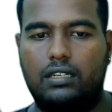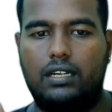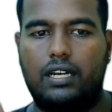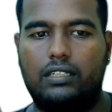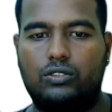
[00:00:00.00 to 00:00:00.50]

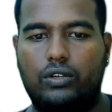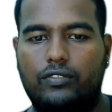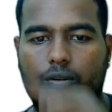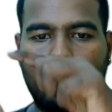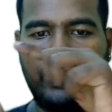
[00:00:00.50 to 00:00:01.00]
Current is going
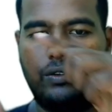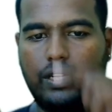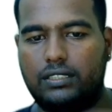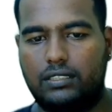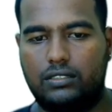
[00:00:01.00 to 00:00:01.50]
from Y to
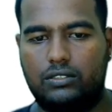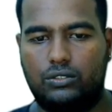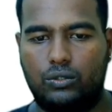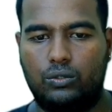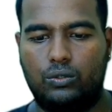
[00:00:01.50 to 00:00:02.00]
X.
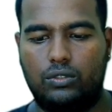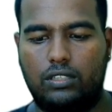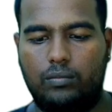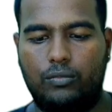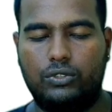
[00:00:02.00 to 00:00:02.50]
So
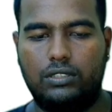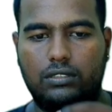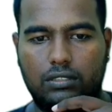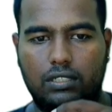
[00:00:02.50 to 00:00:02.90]
the motion,